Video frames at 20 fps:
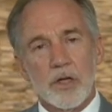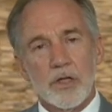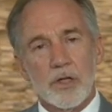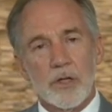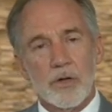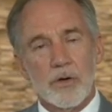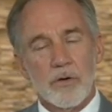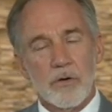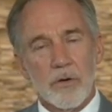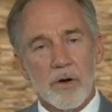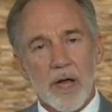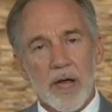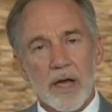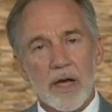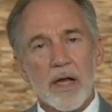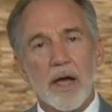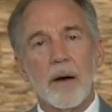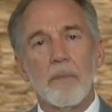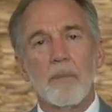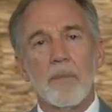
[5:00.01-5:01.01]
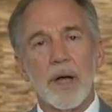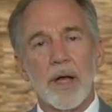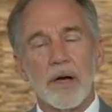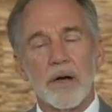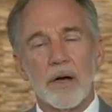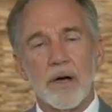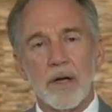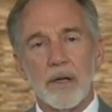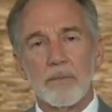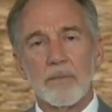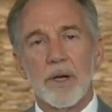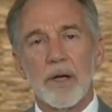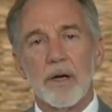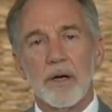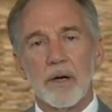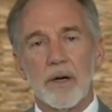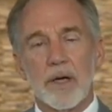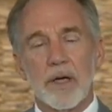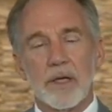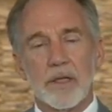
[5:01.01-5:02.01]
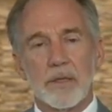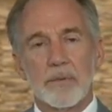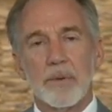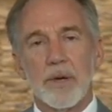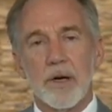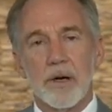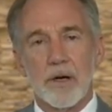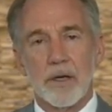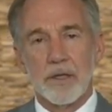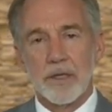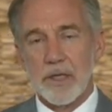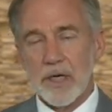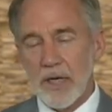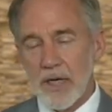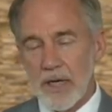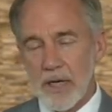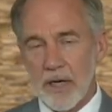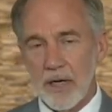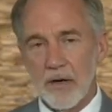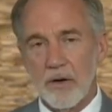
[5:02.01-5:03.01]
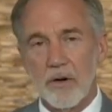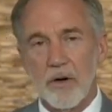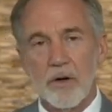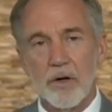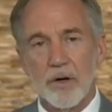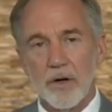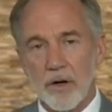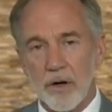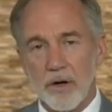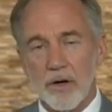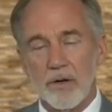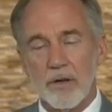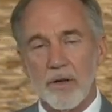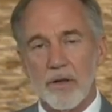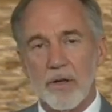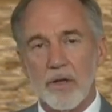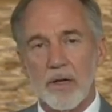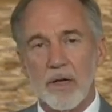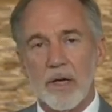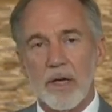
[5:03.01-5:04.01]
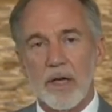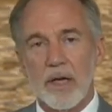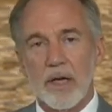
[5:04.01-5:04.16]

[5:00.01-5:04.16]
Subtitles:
to create a better and better experience here on Earth,